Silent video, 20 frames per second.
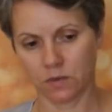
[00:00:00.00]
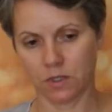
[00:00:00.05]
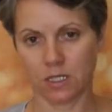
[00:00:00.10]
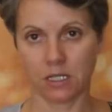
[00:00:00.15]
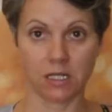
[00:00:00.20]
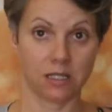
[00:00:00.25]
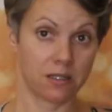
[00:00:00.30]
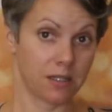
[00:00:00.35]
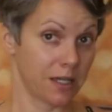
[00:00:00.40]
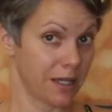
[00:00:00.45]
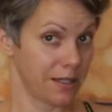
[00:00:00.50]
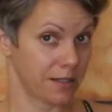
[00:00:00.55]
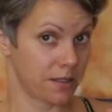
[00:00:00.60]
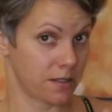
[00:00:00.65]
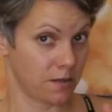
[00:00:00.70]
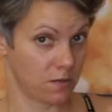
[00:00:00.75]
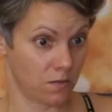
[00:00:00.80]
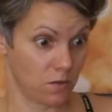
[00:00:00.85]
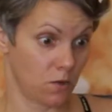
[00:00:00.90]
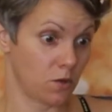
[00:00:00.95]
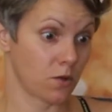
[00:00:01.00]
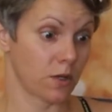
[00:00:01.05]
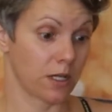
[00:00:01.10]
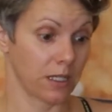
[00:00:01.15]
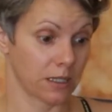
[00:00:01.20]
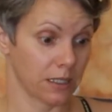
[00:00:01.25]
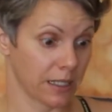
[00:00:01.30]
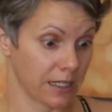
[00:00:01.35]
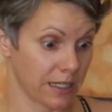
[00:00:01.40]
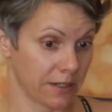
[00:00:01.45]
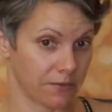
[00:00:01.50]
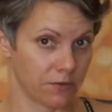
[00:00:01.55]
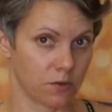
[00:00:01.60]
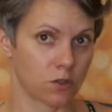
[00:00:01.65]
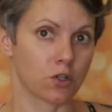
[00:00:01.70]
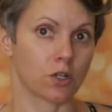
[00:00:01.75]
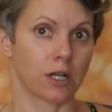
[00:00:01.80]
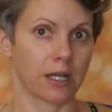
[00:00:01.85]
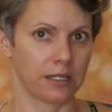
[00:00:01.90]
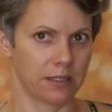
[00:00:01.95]
And it tastes great, like
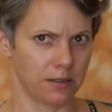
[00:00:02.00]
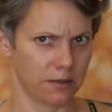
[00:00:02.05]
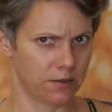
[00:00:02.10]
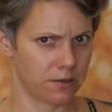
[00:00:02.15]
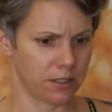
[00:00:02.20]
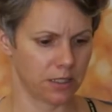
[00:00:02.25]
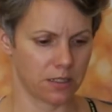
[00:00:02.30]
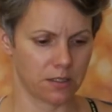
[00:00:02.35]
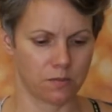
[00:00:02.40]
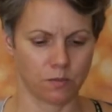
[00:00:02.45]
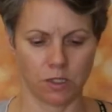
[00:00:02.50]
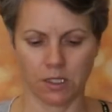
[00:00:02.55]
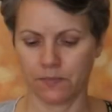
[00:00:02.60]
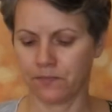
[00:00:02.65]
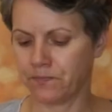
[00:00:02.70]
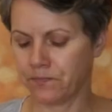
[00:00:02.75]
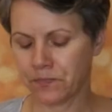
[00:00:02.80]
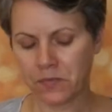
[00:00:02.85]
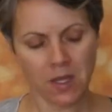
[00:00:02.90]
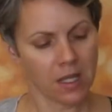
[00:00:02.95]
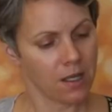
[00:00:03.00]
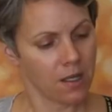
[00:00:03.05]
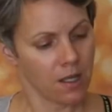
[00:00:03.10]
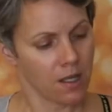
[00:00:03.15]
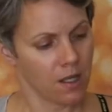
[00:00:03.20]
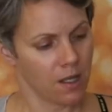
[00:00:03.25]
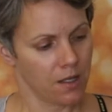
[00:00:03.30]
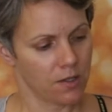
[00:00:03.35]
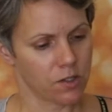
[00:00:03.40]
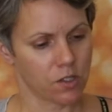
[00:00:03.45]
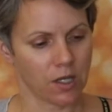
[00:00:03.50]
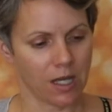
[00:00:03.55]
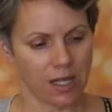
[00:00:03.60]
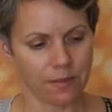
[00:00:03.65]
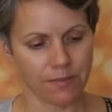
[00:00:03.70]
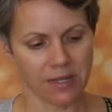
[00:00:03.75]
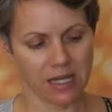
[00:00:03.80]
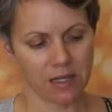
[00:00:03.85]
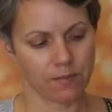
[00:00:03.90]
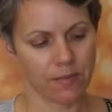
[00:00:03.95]
I've tried it, trust me. So
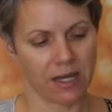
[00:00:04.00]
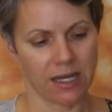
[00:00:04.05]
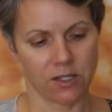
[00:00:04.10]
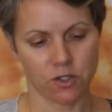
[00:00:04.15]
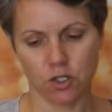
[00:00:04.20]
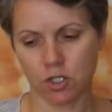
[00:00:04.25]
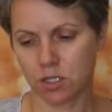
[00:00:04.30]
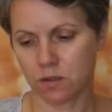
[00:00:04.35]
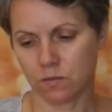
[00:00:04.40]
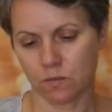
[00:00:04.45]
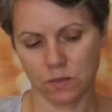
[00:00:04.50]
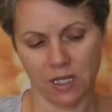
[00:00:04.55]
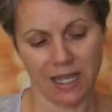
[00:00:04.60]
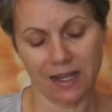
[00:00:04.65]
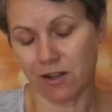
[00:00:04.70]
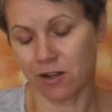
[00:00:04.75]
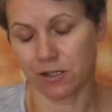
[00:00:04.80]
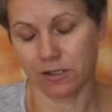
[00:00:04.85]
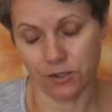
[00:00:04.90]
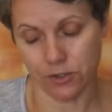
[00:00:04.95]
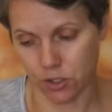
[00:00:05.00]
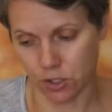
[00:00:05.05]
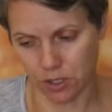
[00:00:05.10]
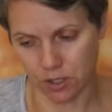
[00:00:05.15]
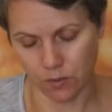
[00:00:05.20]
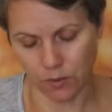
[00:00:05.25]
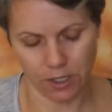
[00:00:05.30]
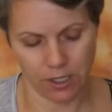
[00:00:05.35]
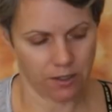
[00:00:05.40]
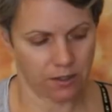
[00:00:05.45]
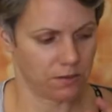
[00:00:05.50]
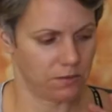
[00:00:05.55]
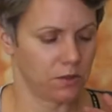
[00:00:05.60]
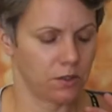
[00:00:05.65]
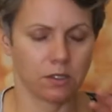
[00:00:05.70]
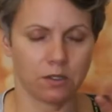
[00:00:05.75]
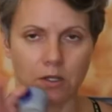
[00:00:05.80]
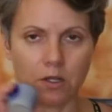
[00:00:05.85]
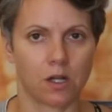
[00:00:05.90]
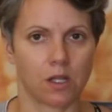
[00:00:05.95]
I'll make I call it sugar water,
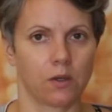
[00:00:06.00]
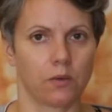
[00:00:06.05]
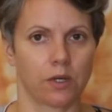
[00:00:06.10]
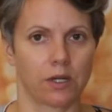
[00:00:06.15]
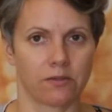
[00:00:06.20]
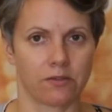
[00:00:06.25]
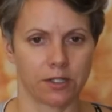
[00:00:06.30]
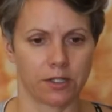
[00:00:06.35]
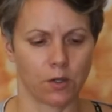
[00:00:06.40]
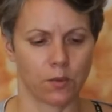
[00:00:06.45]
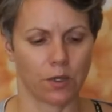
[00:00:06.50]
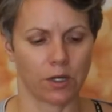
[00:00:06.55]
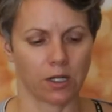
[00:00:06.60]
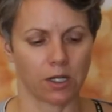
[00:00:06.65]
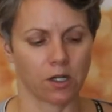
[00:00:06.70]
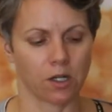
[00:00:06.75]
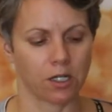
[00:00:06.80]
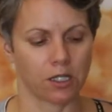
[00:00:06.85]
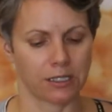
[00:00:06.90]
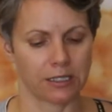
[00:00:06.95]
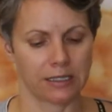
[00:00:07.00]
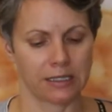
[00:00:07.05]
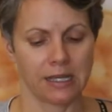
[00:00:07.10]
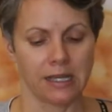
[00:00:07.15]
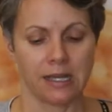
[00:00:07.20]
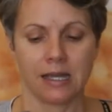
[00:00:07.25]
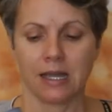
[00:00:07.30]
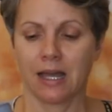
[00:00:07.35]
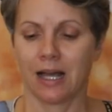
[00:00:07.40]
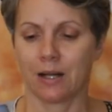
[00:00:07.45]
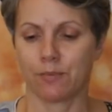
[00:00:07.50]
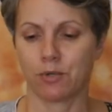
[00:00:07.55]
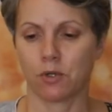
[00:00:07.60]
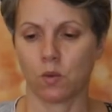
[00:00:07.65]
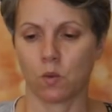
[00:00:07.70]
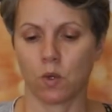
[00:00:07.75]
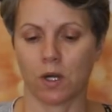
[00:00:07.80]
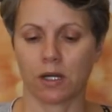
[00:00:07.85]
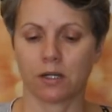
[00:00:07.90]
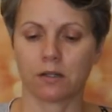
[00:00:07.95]
you can call it whatever you want to call it. I'll
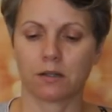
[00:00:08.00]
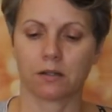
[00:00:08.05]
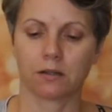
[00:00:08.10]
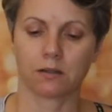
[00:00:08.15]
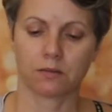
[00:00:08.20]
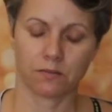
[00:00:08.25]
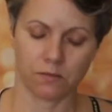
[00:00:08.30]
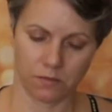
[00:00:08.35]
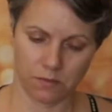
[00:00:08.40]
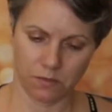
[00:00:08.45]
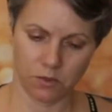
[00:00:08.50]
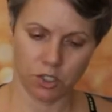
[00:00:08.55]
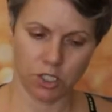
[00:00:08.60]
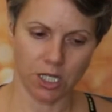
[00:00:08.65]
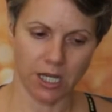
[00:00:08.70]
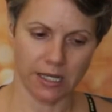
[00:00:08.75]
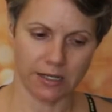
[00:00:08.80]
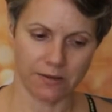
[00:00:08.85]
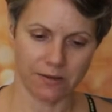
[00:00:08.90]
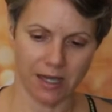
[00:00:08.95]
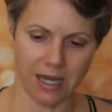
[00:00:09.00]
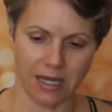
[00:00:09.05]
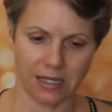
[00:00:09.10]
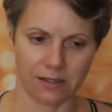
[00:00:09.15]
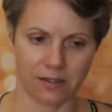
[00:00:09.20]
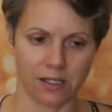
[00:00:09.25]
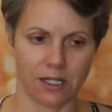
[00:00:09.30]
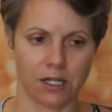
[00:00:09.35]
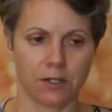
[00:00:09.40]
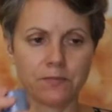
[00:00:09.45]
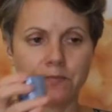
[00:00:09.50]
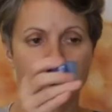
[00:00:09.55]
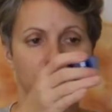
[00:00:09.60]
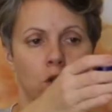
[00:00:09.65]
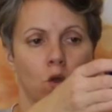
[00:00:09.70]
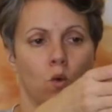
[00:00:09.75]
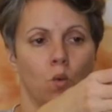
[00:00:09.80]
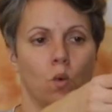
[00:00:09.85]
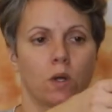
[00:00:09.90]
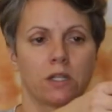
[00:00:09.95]
put 1 shot of that in there,
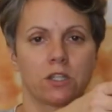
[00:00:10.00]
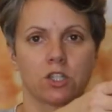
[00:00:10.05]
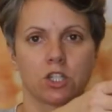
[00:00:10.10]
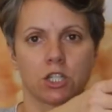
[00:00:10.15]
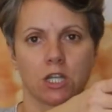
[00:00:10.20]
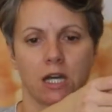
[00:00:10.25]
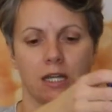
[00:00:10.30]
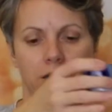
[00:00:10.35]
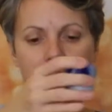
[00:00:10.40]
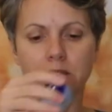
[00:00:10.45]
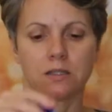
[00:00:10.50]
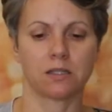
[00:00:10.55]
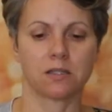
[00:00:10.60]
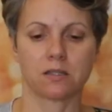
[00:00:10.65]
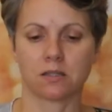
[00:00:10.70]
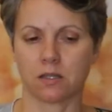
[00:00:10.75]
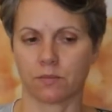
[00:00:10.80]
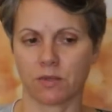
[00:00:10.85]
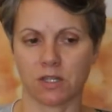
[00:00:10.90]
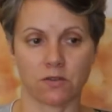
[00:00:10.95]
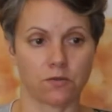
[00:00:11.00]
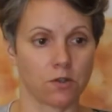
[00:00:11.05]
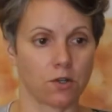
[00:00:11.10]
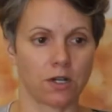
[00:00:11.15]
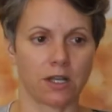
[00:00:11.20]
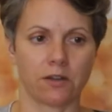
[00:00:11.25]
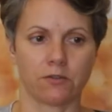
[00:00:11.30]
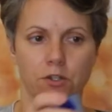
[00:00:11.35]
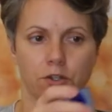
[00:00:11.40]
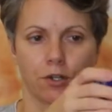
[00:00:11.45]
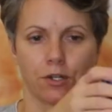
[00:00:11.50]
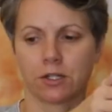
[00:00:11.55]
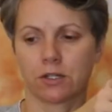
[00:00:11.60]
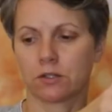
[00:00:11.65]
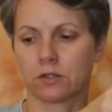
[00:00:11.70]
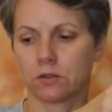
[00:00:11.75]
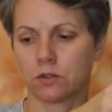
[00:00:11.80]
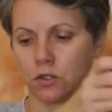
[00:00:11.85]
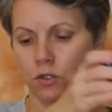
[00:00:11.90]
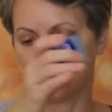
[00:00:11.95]
1 shot of this. I mean, if you're a heavy
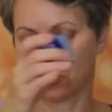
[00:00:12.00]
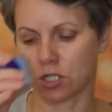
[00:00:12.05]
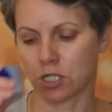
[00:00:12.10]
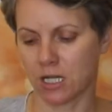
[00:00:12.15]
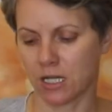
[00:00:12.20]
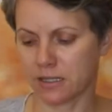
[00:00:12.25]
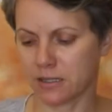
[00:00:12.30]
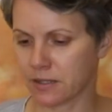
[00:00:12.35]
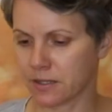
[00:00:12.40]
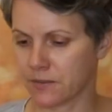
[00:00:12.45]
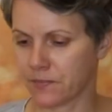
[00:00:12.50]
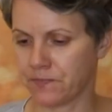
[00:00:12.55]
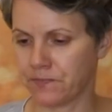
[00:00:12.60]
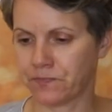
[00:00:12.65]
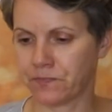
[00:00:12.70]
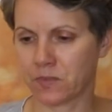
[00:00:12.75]
drinker, 2 shots.